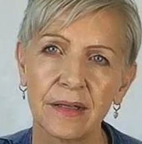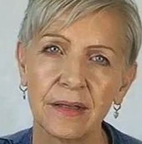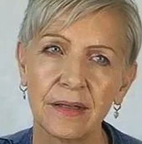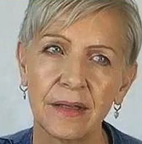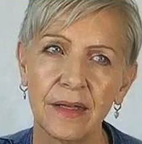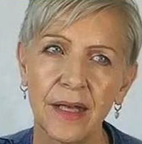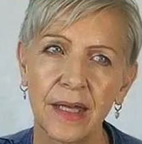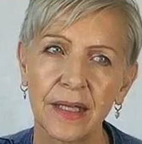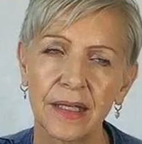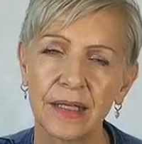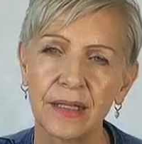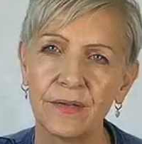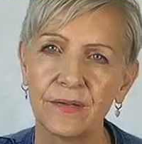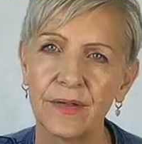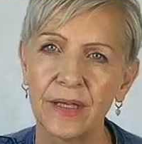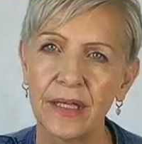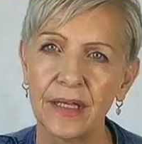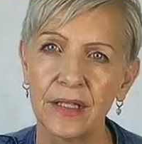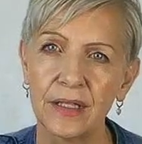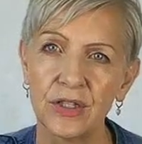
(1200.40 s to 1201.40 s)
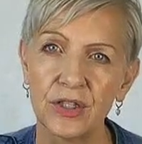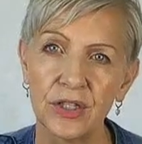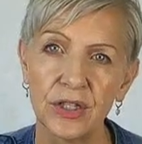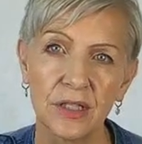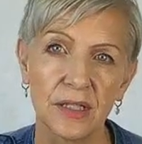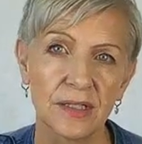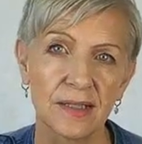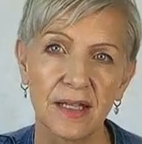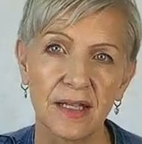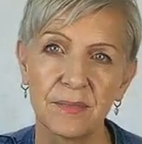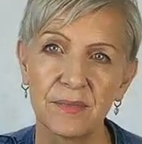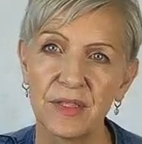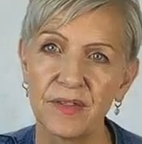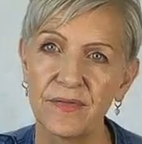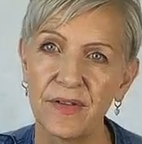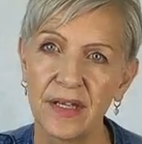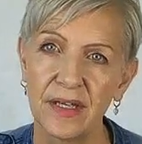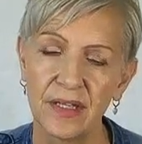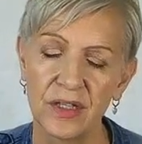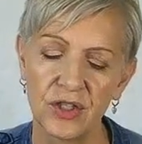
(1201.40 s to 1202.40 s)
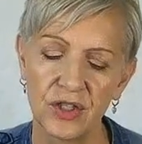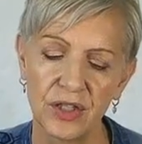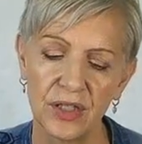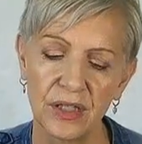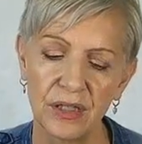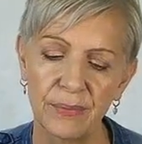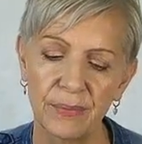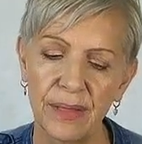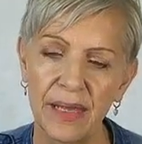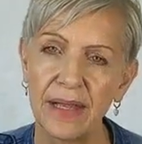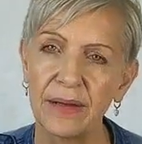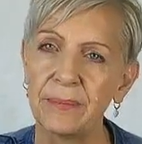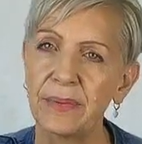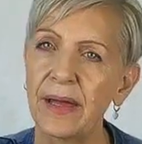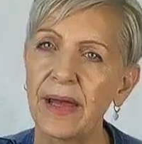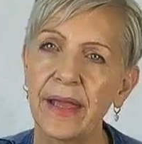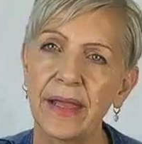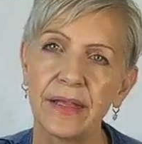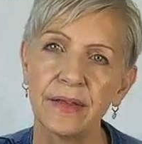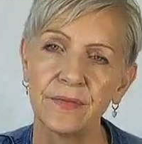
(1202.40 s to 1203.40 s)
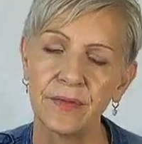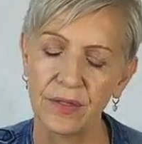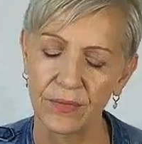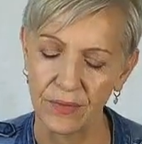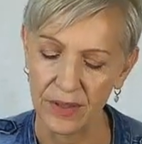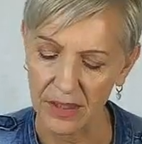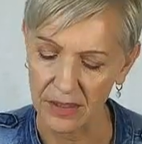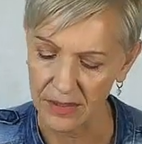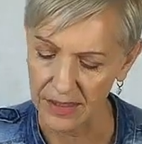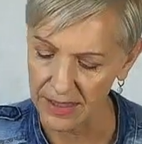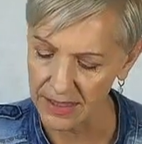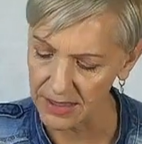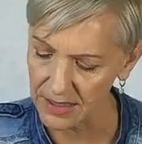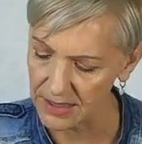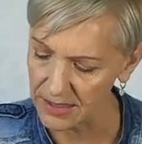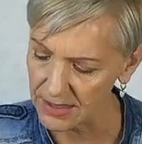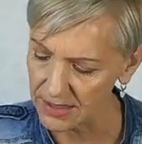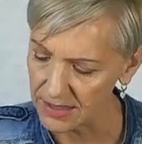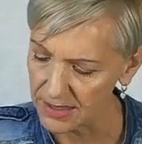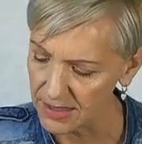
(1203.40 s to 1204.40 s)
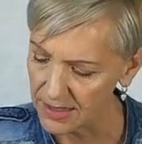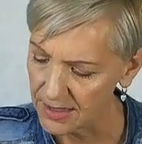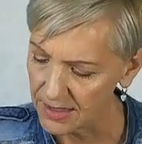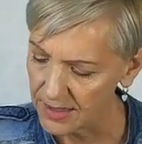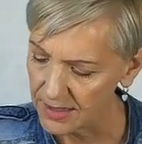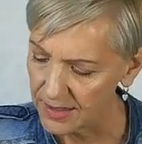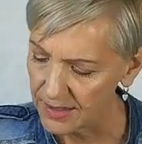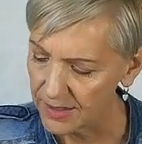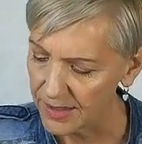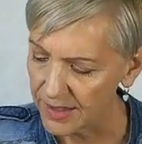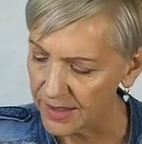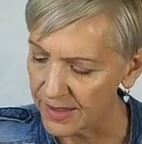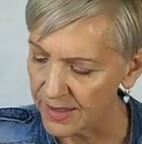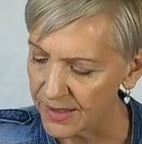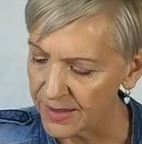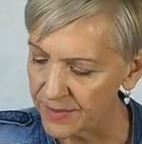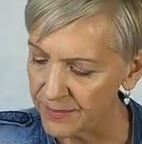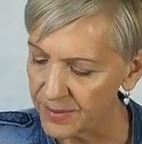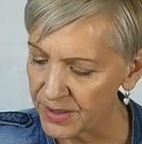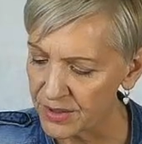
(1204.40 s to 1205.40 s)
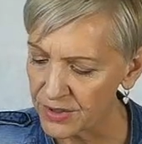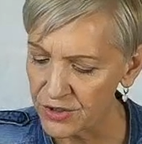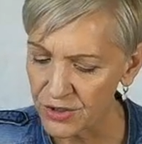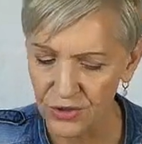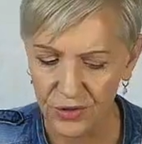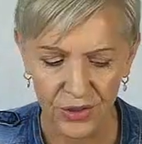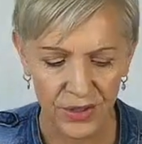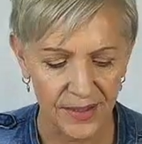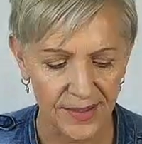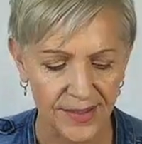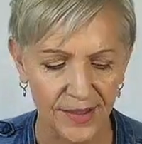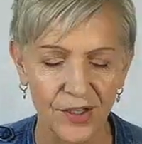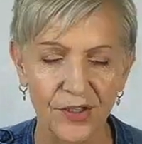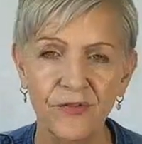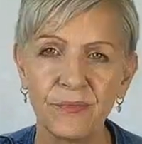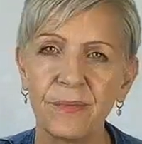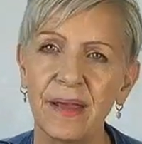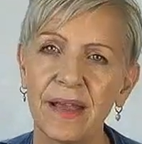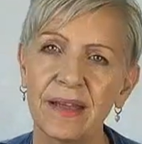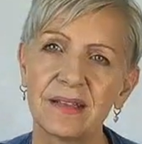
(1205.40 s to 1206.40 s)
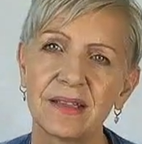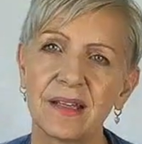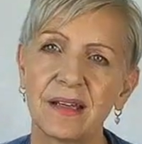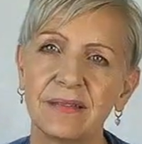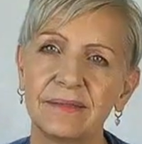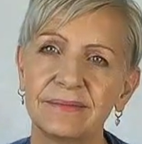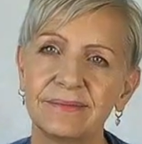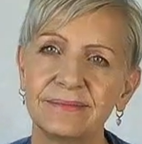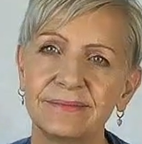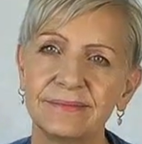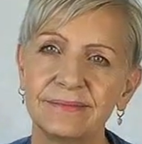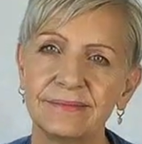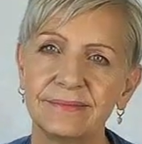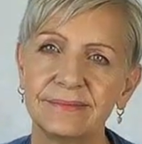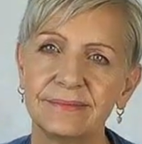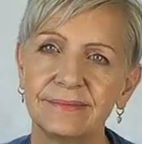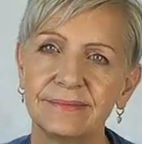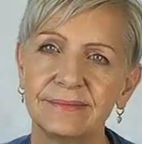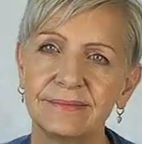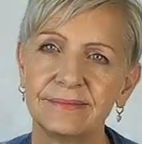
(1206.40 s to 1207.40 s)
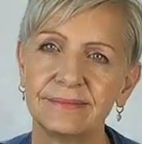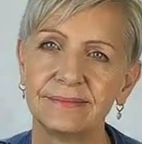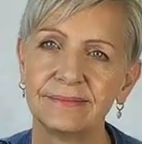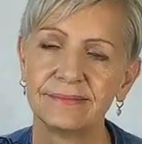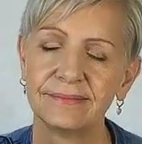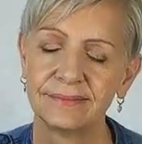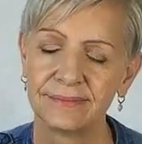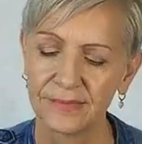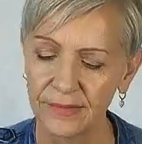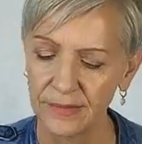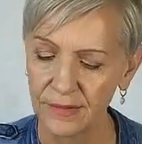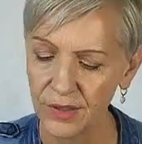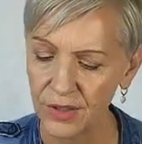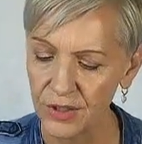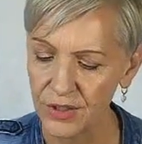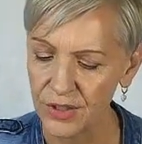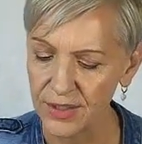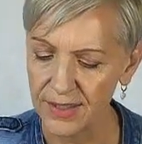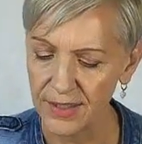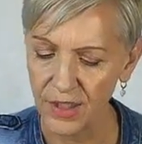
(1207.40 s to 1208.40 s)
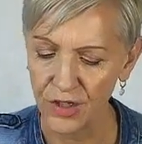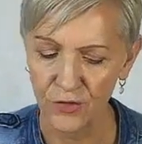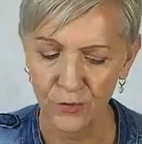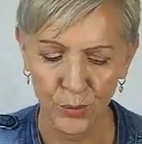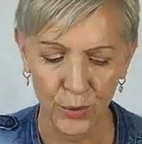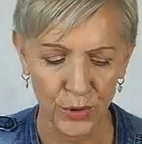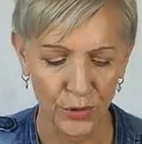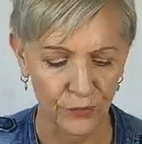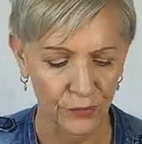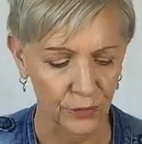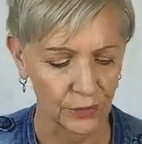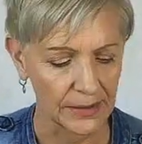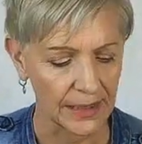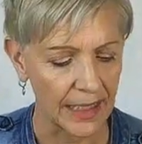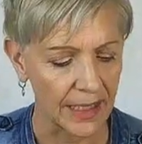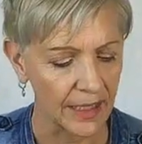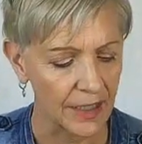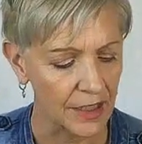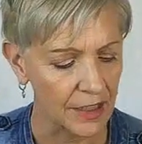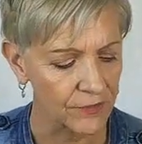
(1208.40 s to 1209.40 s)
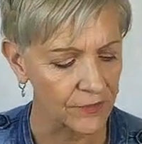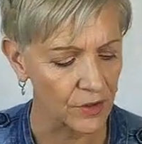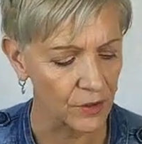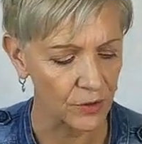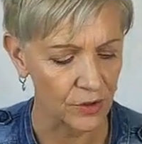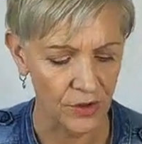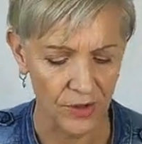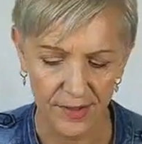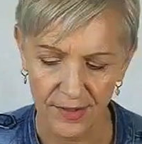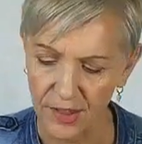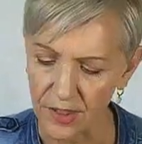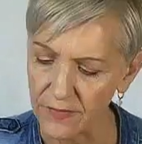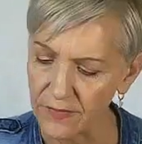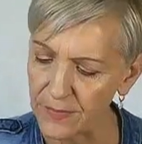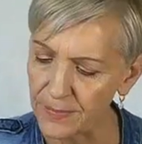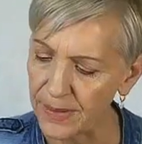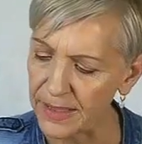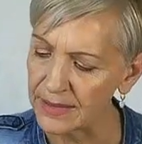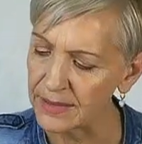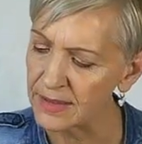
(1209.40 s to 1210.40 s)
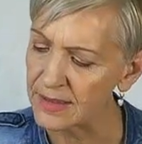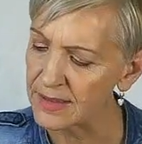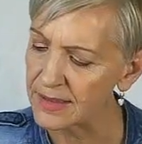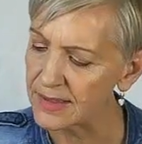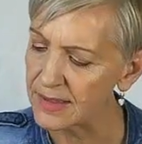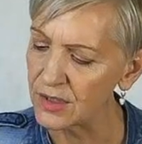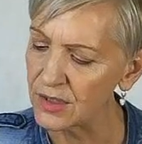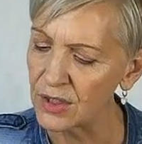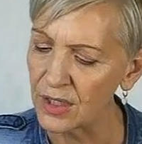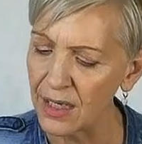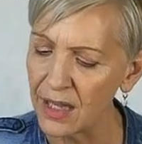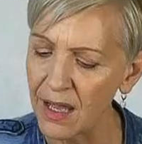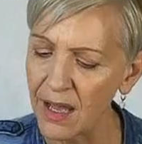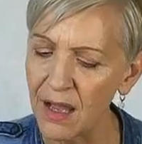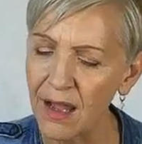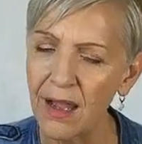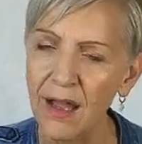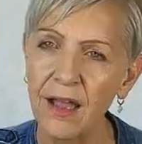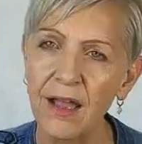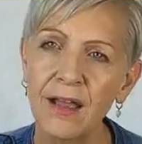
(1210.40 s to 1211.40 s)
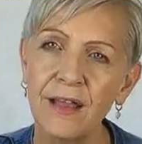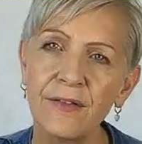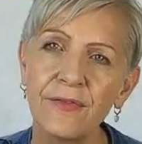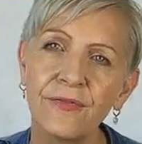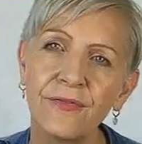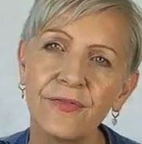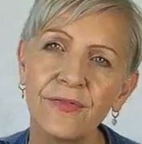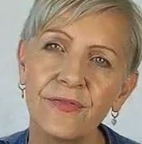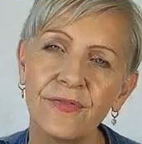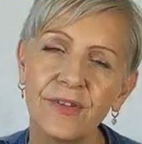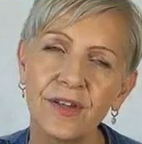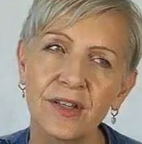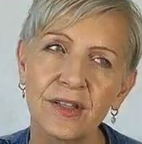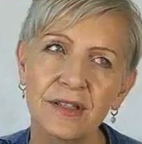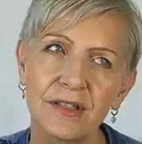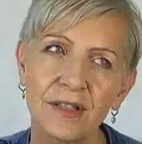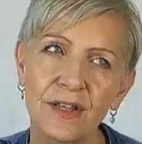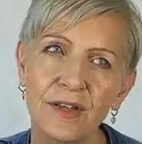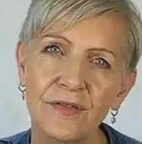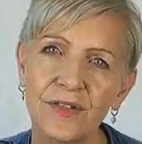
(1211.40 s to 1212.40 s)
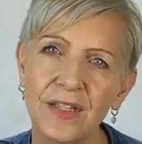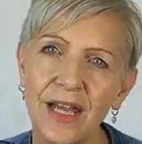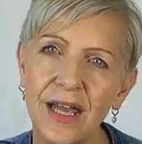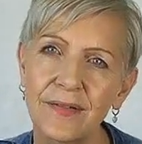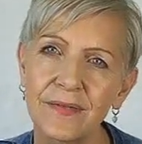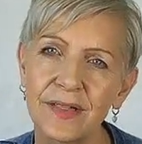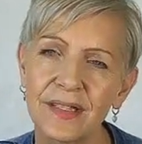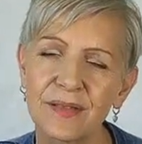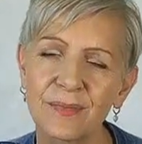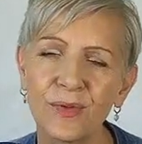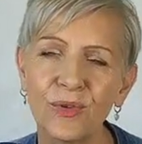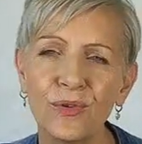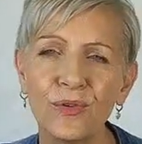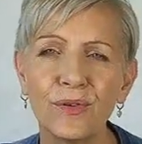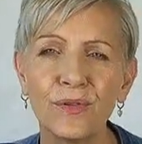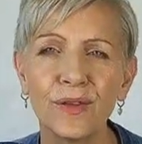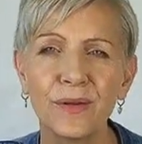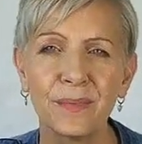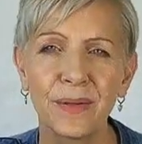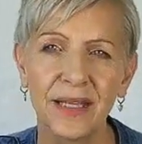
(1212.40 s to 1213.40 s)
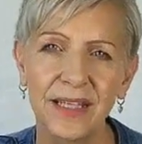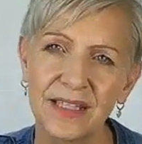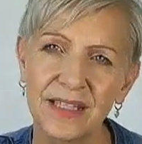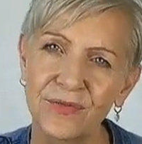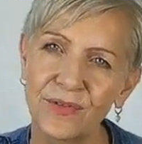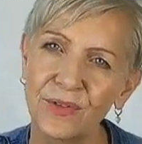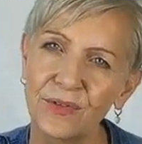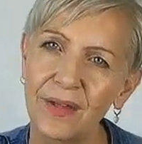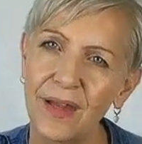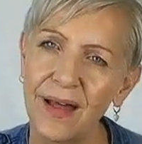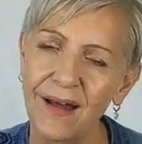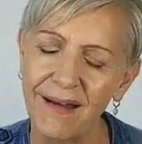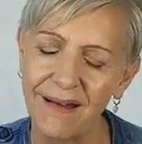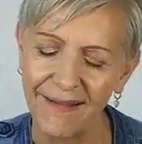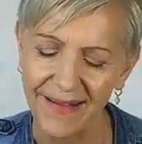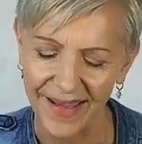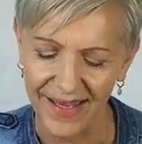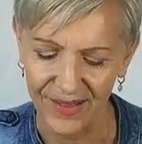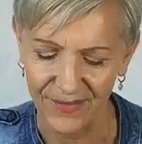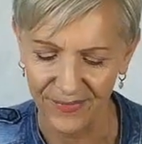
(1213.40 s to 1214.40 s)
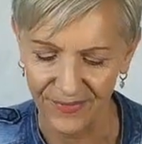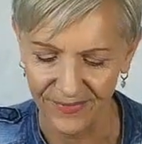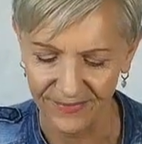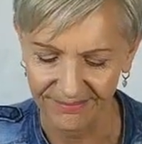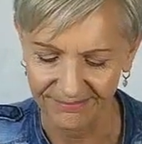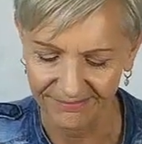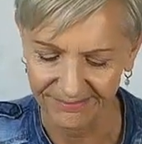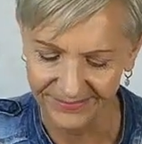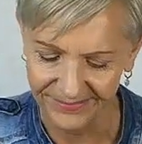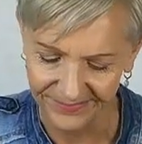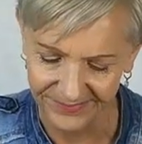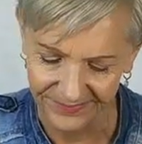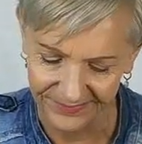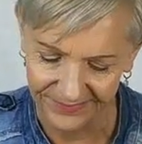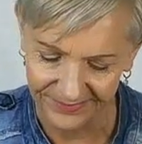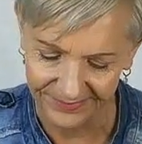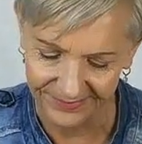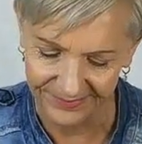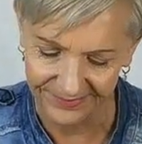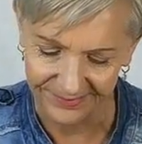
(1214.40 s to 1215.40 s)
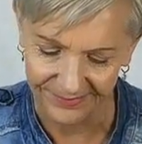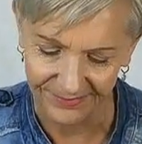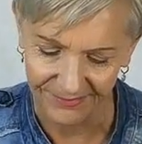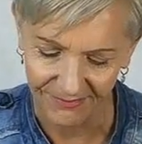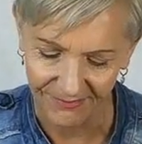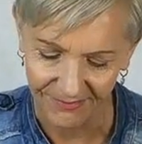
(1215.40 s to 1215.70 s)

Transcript: negative energy, deceptive energy, bad behavior, right? Because you deserve better. You deserve beautiful love. You deserve abundance in your life. You deserve to have a smoother, peaceful life. Time